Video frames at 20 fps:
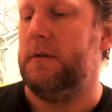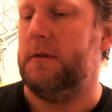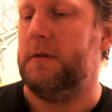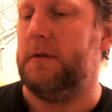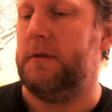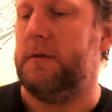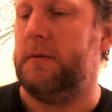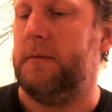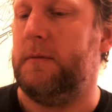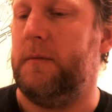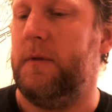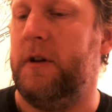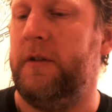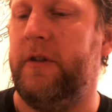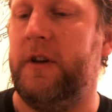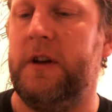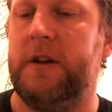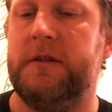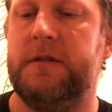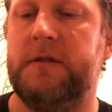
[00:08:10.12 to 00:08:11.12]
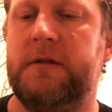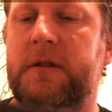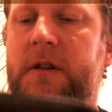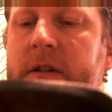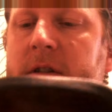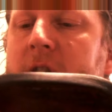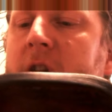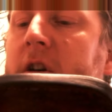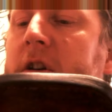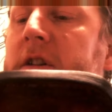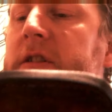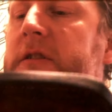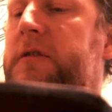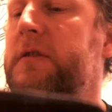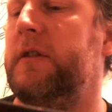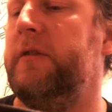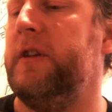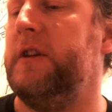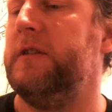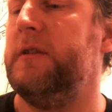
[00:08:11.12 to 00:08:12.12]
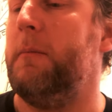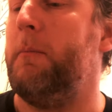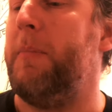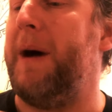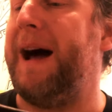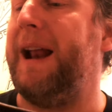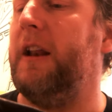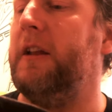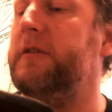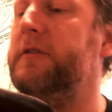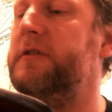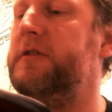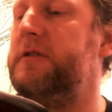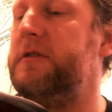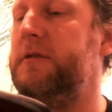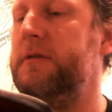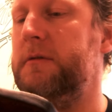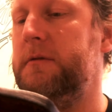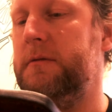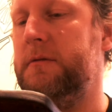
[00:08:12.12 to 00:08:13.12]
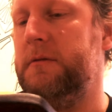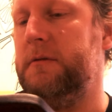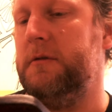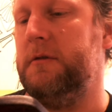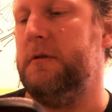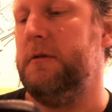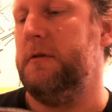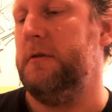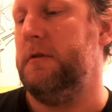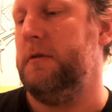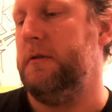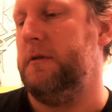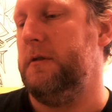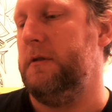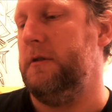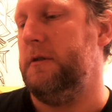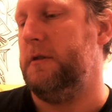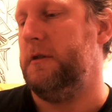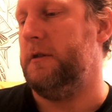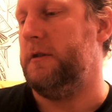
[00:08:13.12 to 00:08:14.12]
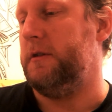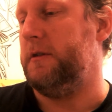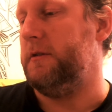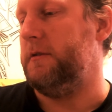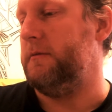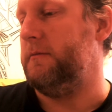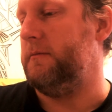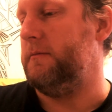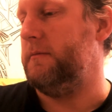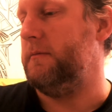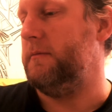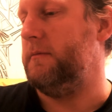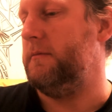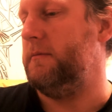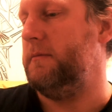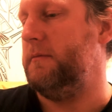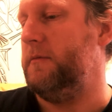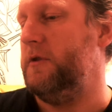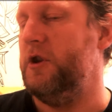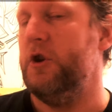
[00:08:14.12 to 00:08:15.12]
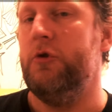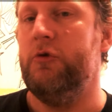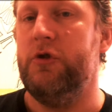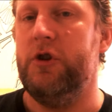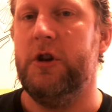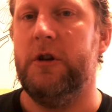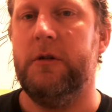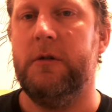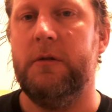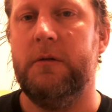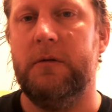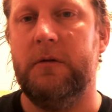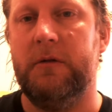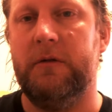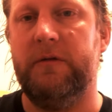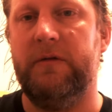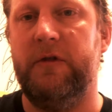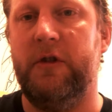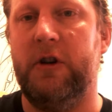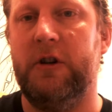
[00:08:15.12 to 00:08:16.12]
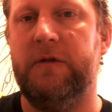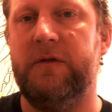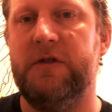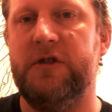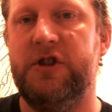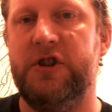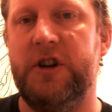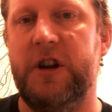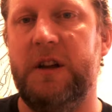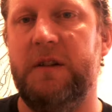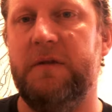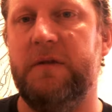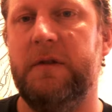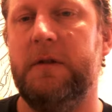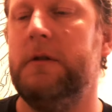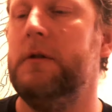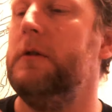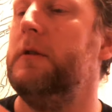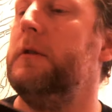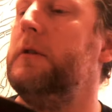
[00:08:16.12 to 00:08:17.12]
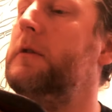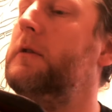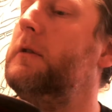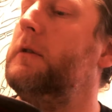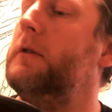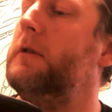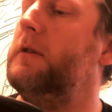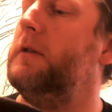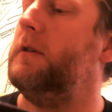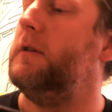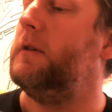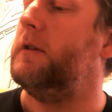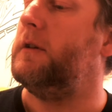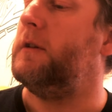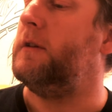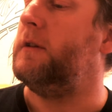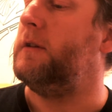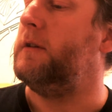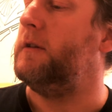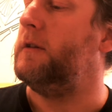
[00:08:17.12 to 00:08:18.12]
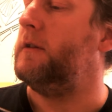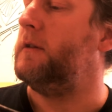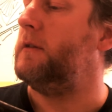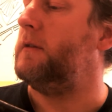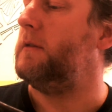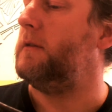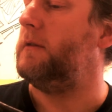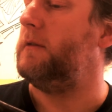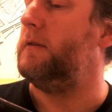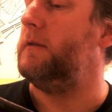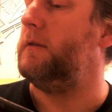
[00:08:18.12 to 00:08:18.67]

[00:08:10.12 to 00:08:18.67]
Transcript: um, I think it's a nice, I think it's a balanced um, union of knife and sheath. And uh,